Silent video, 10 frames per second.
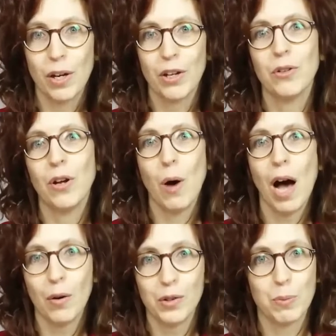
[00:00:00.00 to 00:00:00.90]
way, you know
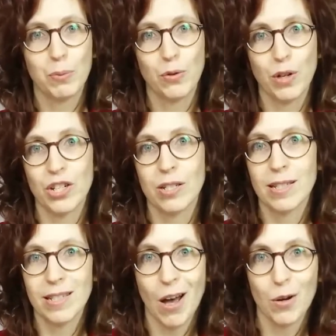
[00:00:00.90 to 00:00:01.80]
how this progression
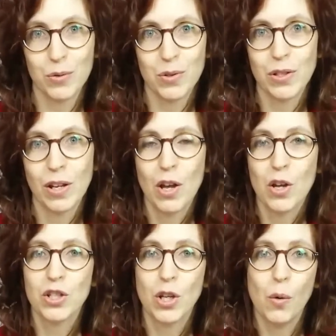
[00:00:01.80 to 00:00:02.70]
sounds,
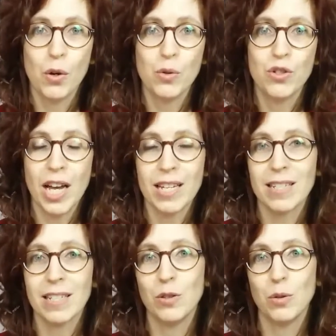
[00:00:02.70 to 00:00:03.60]
so you
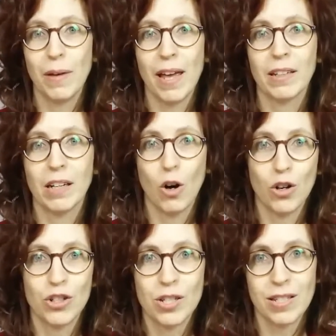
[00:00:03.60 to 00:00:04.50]
just need to make a
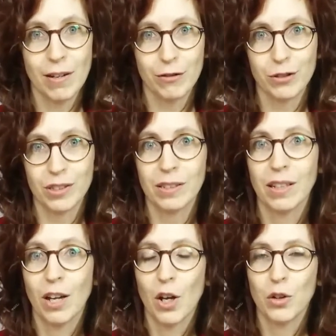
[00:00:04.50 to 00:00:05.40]
conscious effort
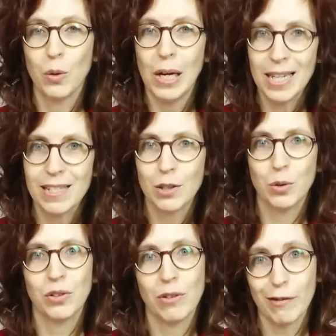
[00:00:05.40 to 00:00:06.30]
to listen
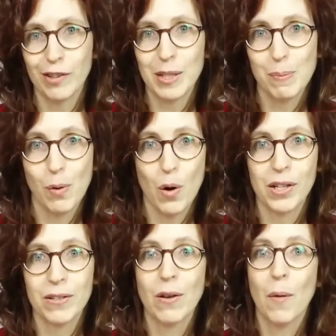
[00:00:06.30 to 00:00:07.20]
to the reference
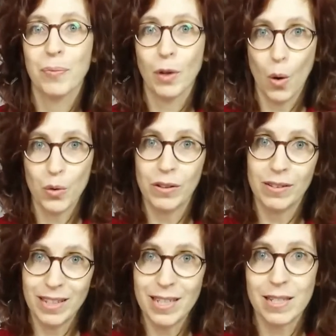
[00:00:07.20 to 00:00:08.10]
points on
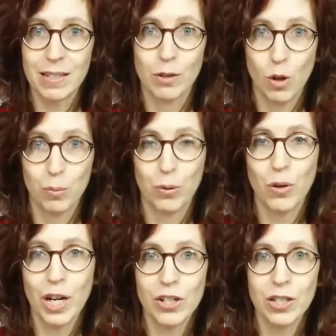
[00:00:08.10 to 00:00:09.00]
this chord
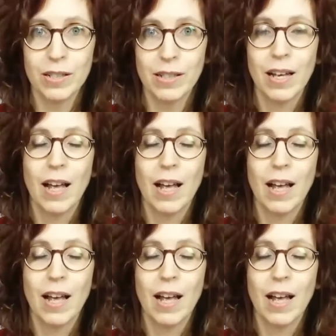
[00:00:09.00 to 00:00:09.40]
progression,